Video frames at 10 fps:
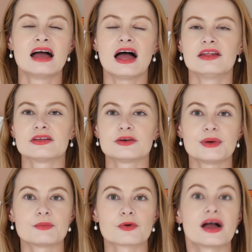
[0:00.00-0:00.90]
and a little
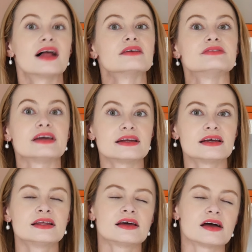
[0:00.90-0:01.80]
bit more
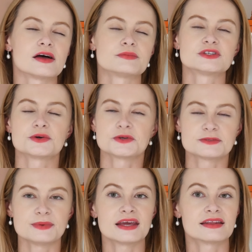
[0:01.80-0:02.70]
elevated, so to
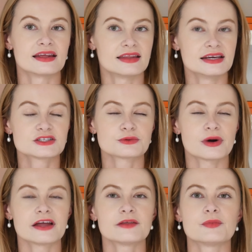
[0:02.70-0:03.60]
speak, than this
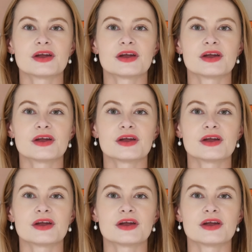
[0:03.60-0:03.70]
one.